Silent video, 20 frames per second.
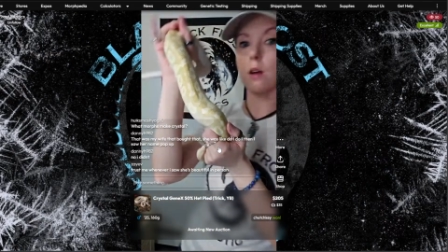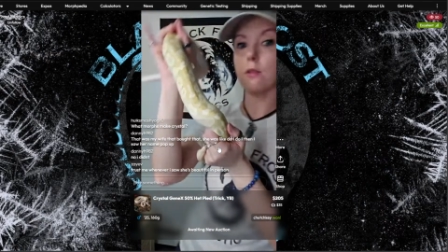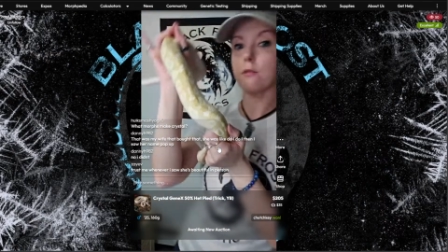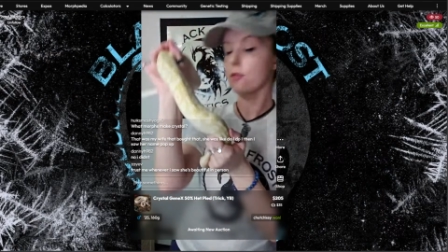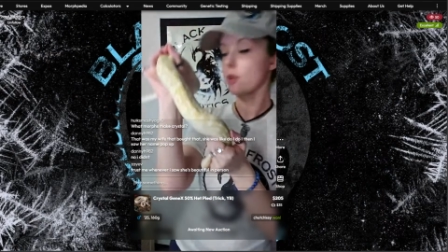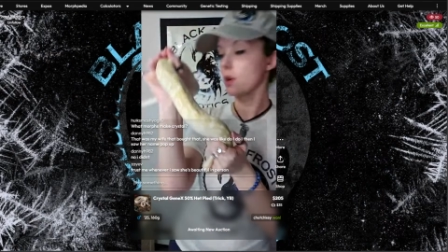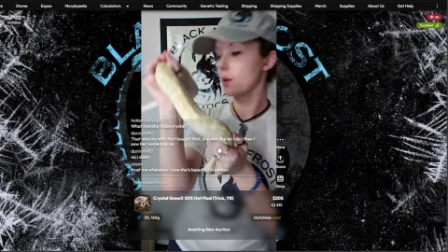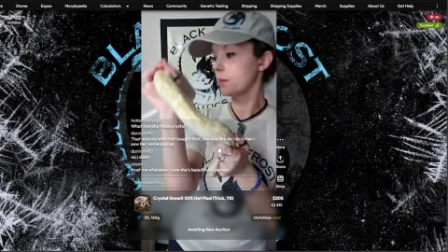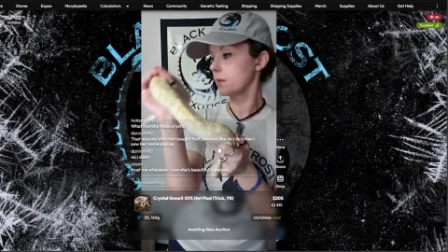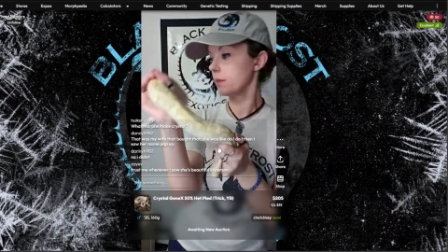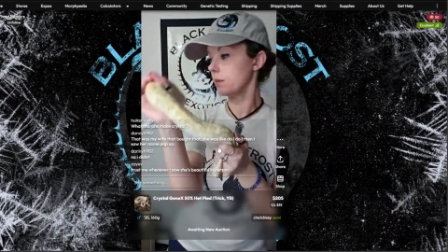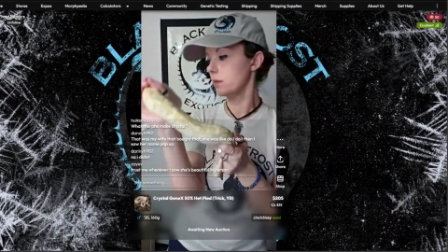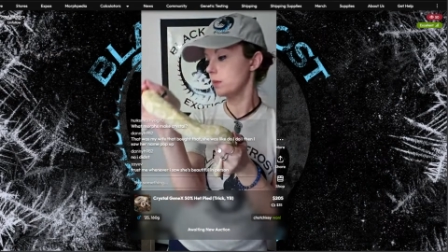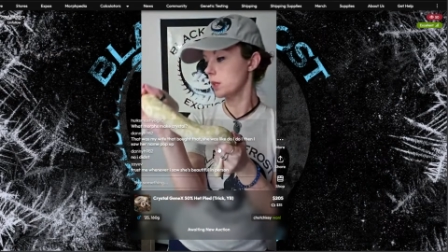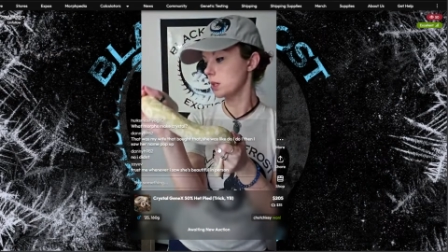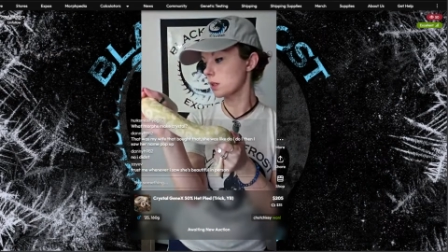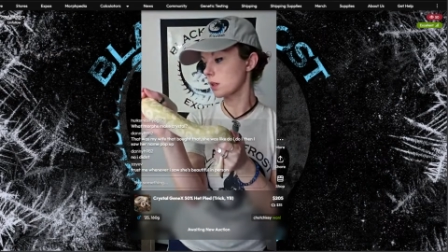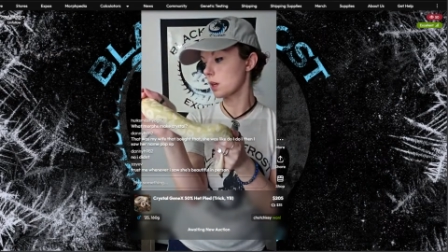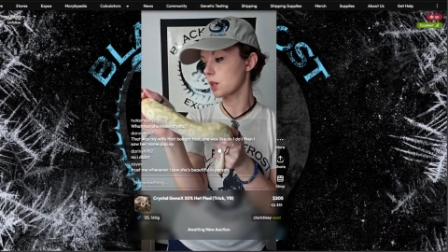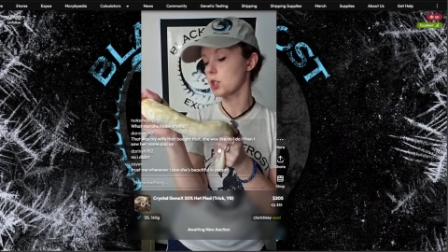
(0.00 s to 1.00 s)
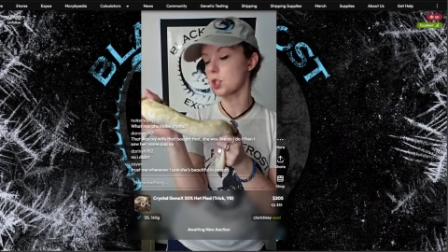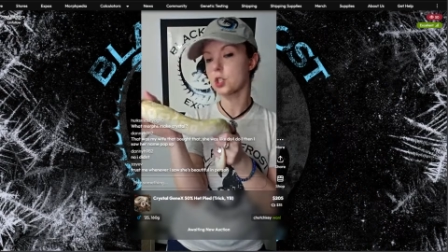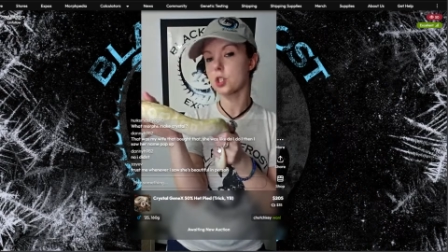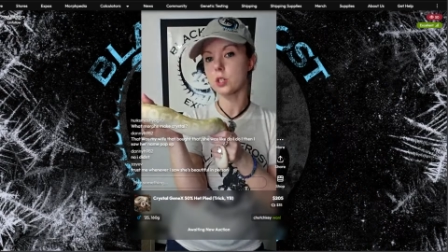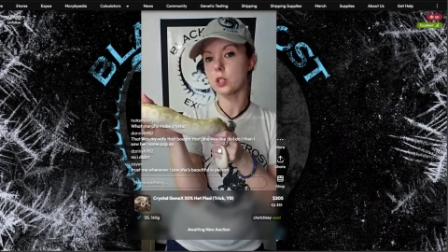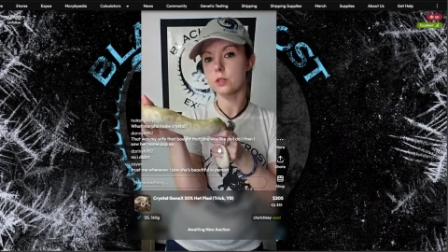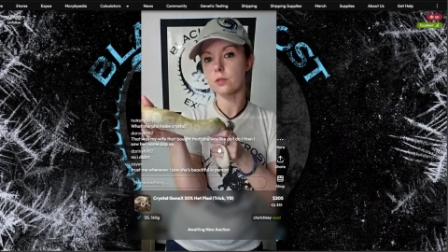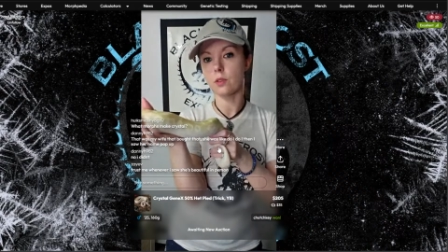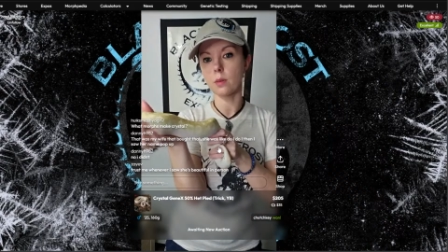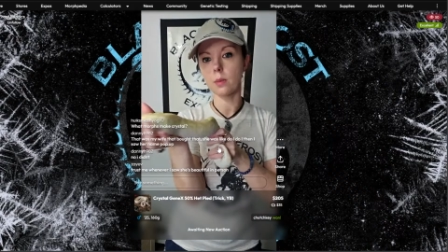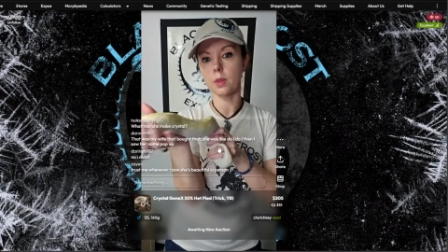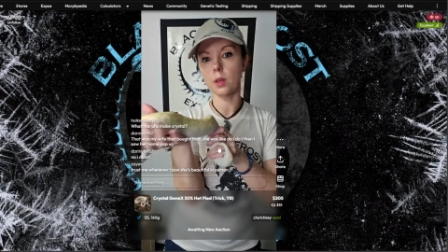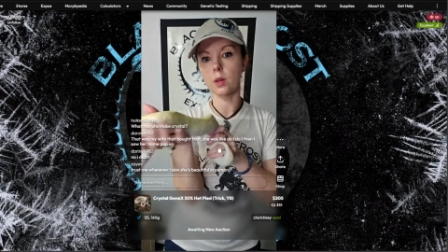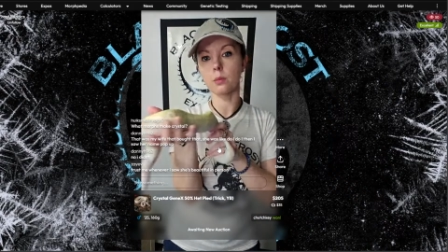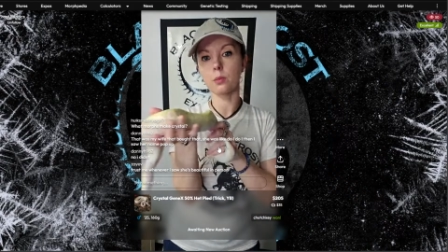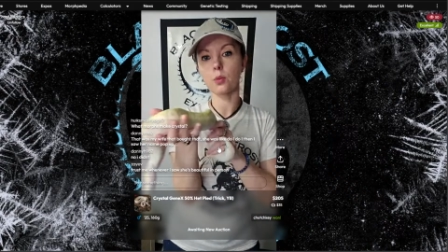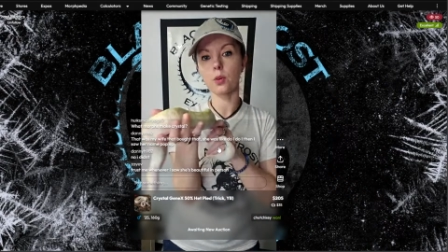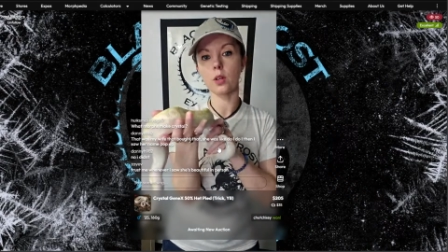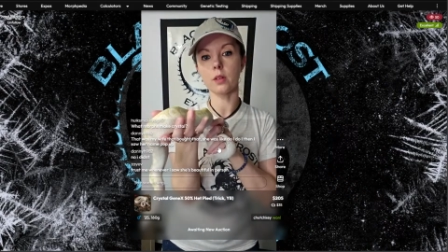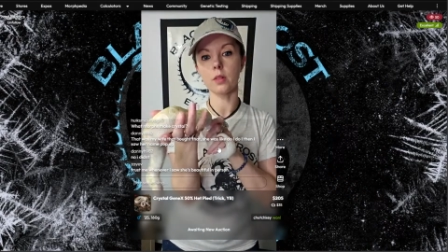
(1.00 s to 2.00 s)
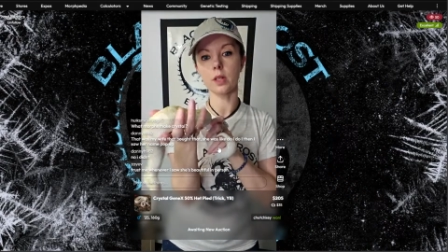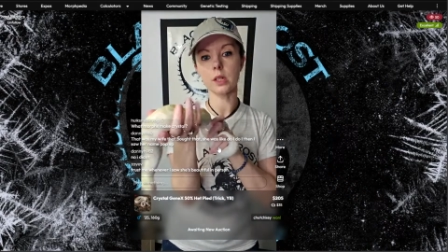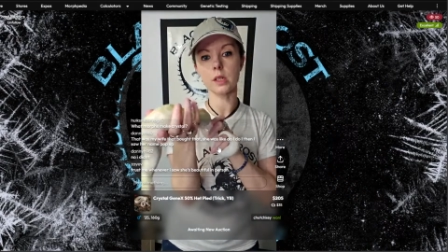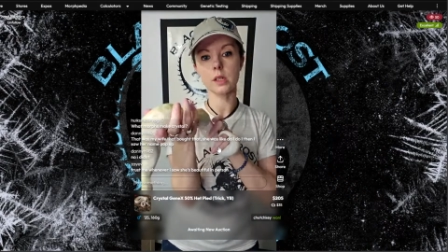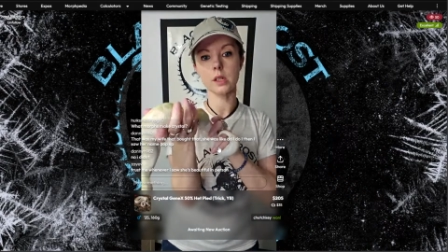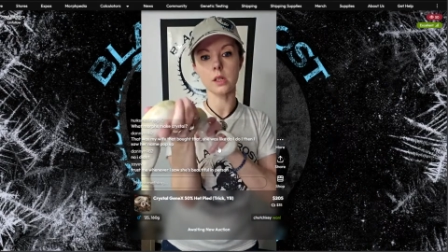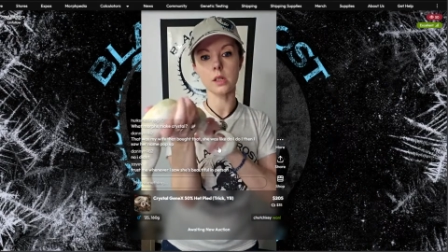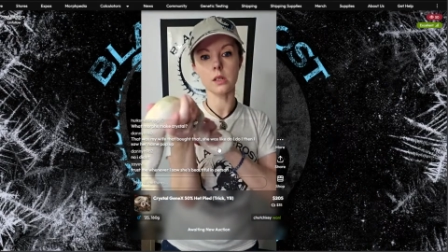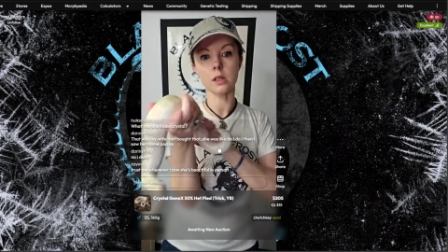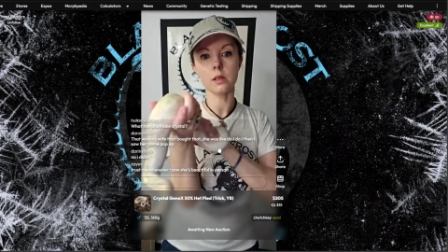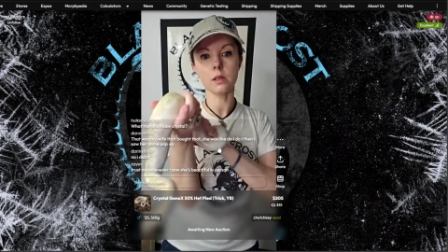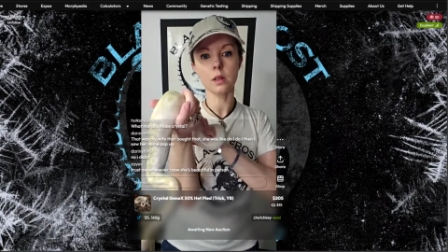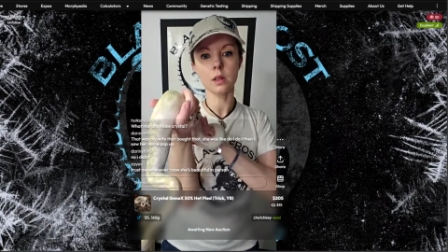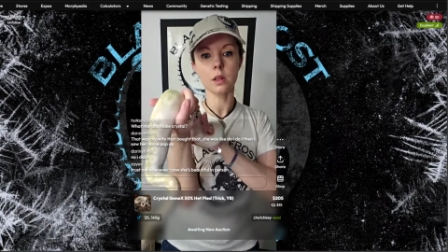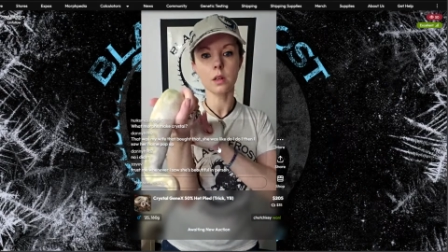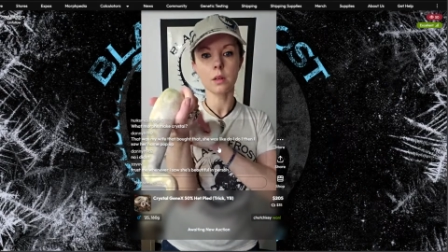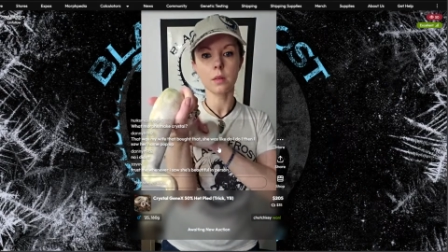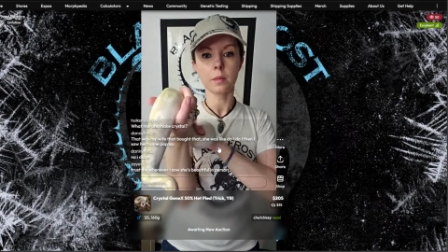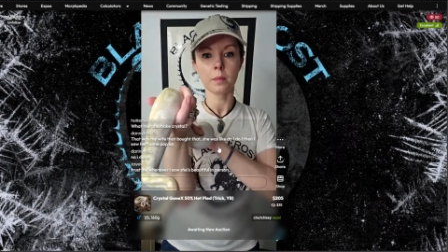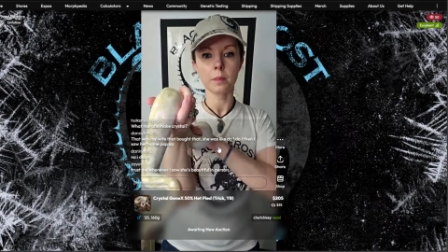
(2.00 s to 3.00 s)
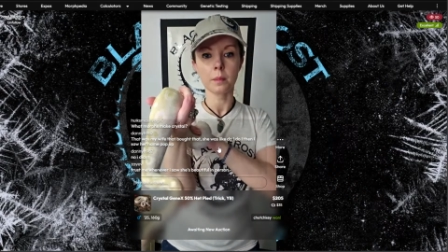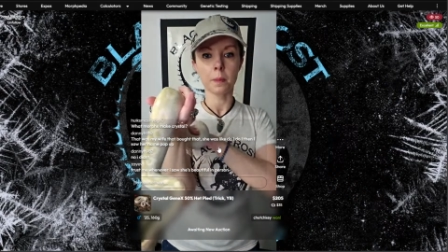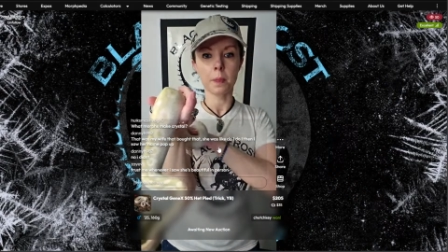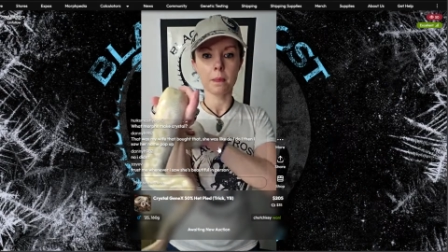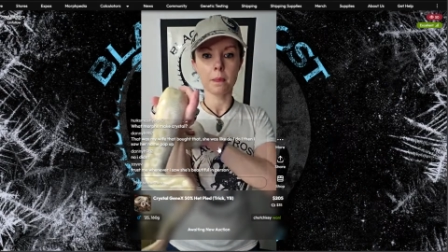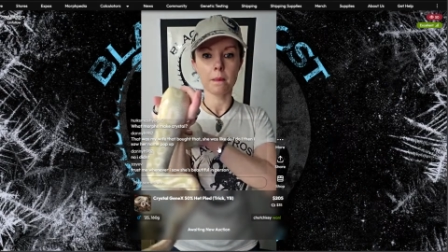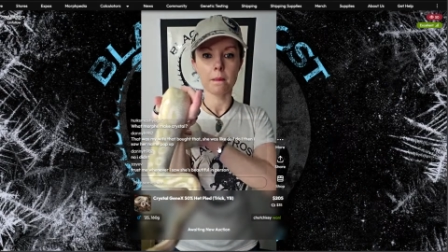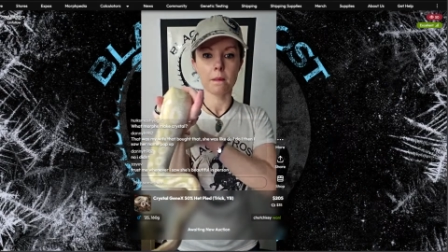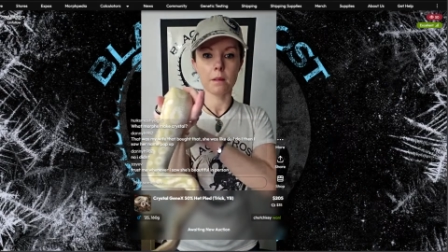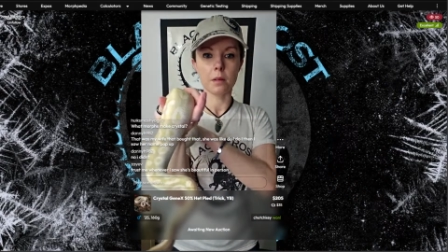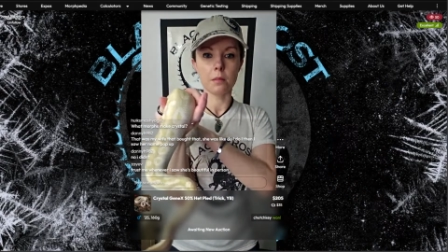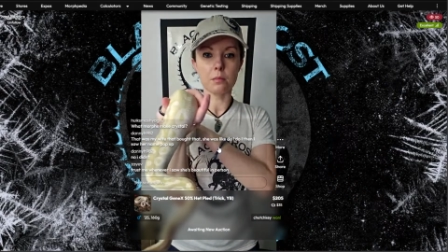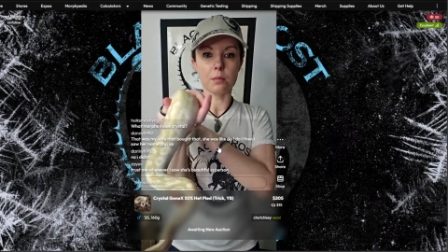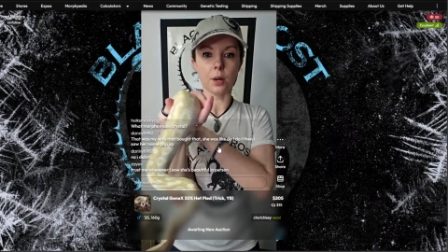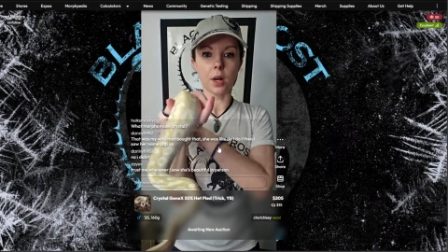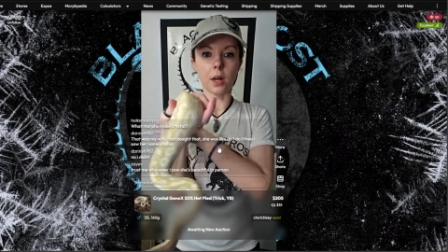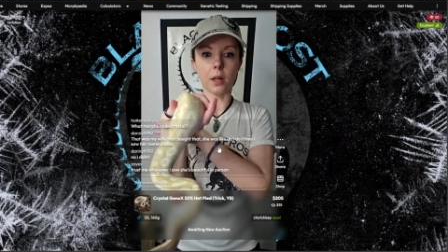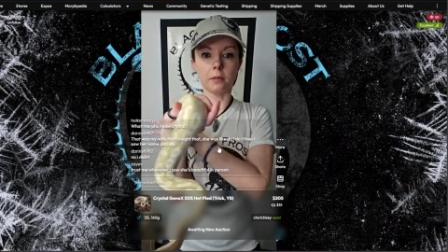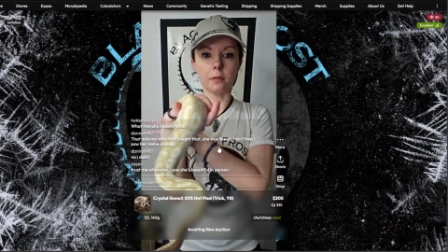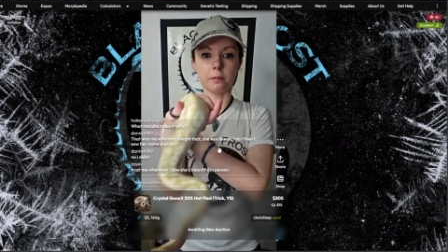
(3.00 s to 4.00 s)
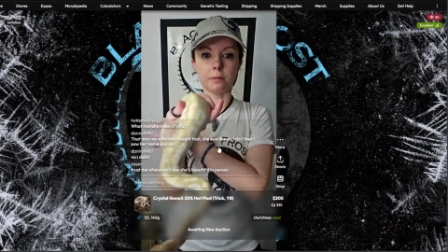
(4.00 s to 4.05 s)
from these clutches. She's from the previous season. But